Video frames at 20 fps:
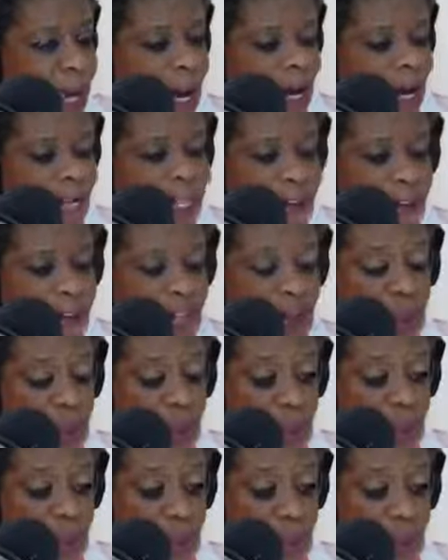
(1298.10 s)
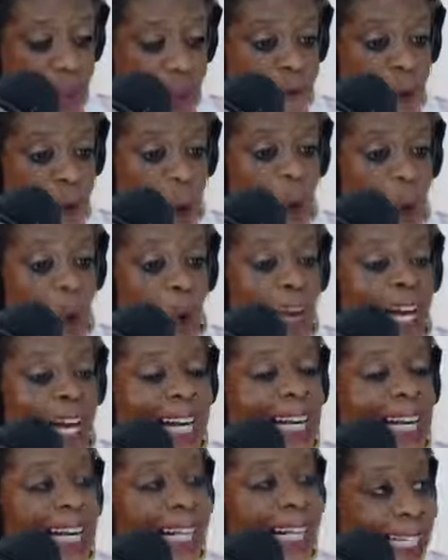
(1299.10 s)
I live in a world with all
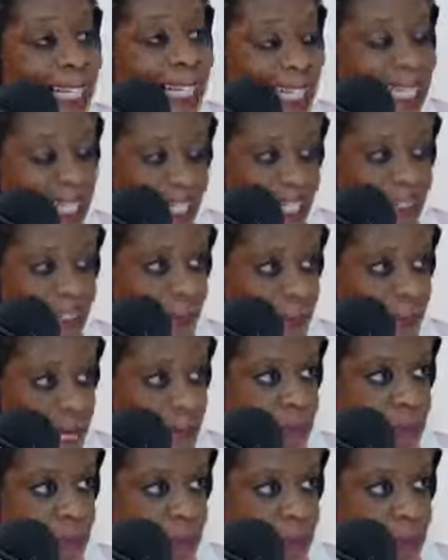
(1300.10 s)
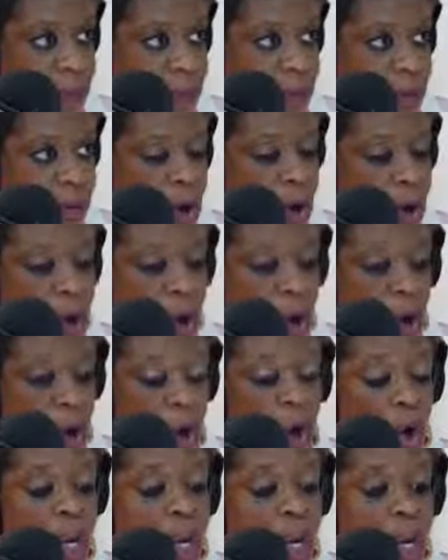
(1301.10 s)
kinds of people,
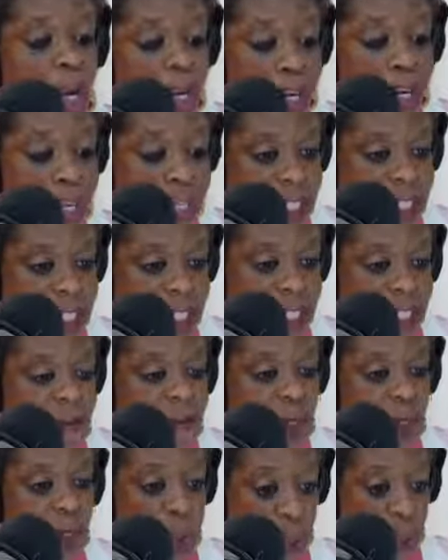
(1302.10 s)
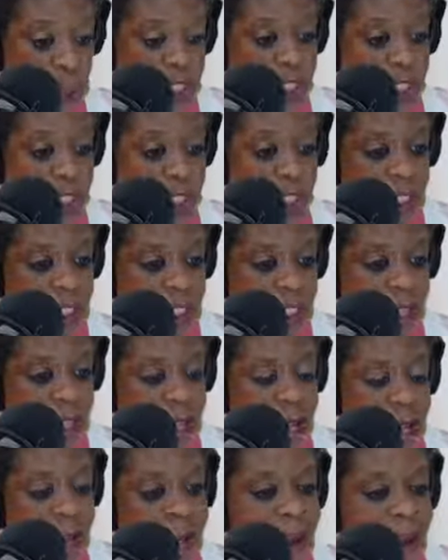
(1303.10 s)
all kinds of choices.
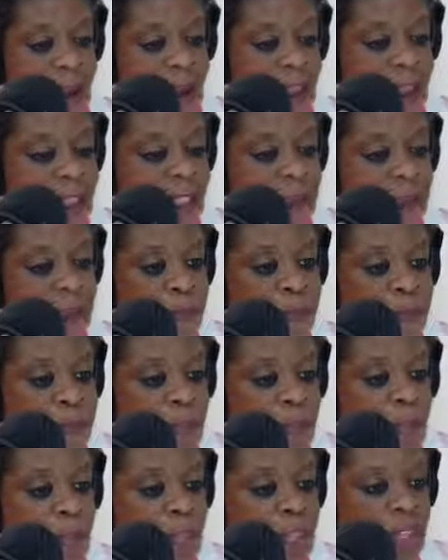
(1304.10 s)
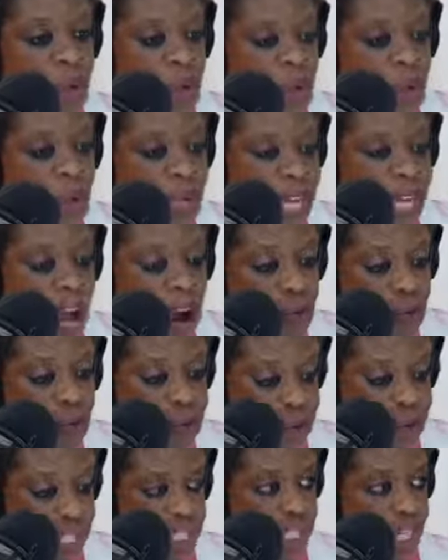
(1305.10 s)
And the, we are
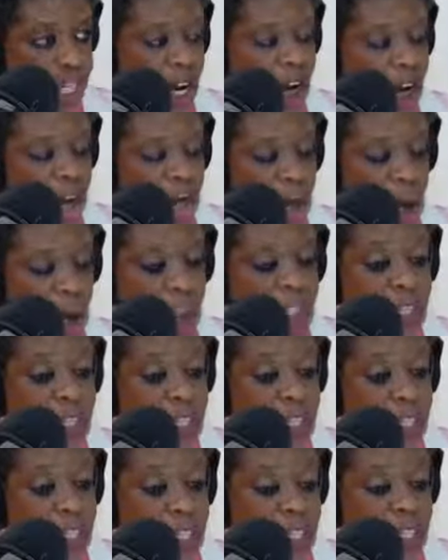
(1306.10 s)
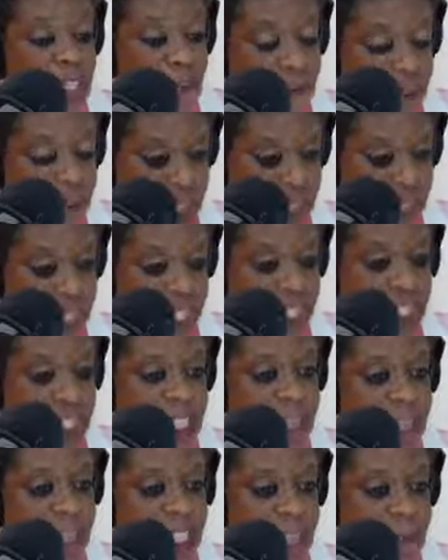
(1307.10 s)
richer for the
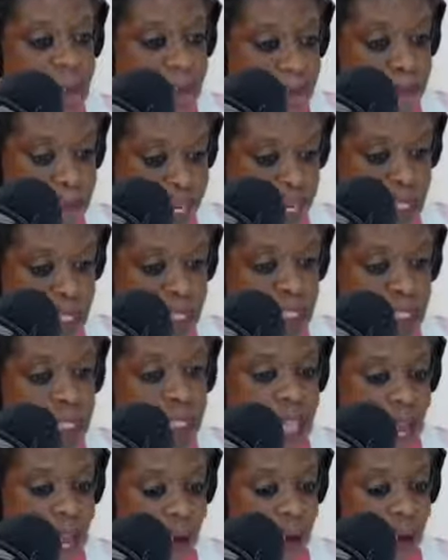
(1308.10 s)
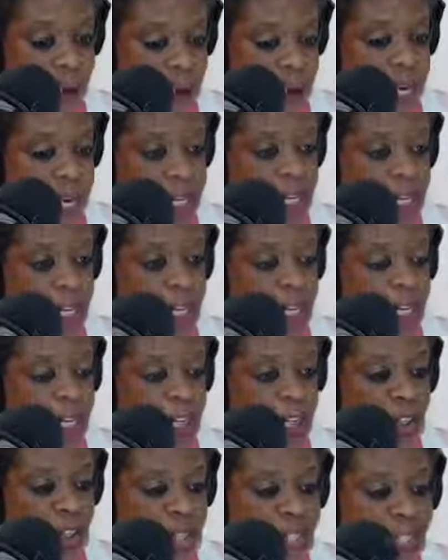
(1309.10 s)
diversity and the mix that we're in.
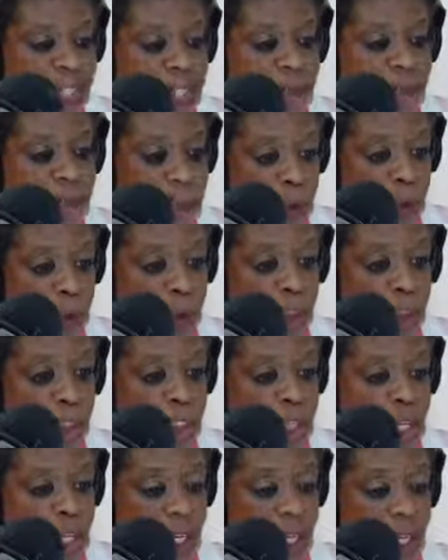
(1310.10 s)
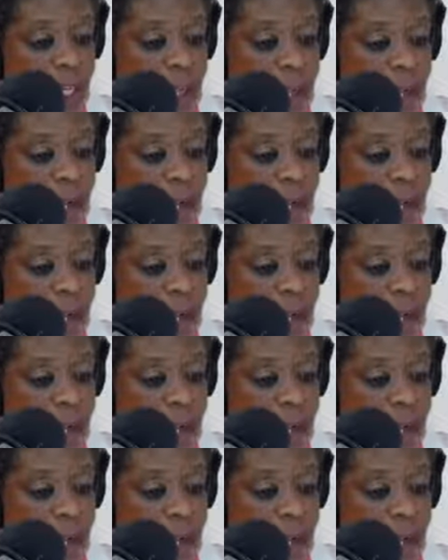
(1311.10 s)
Not this bullshit.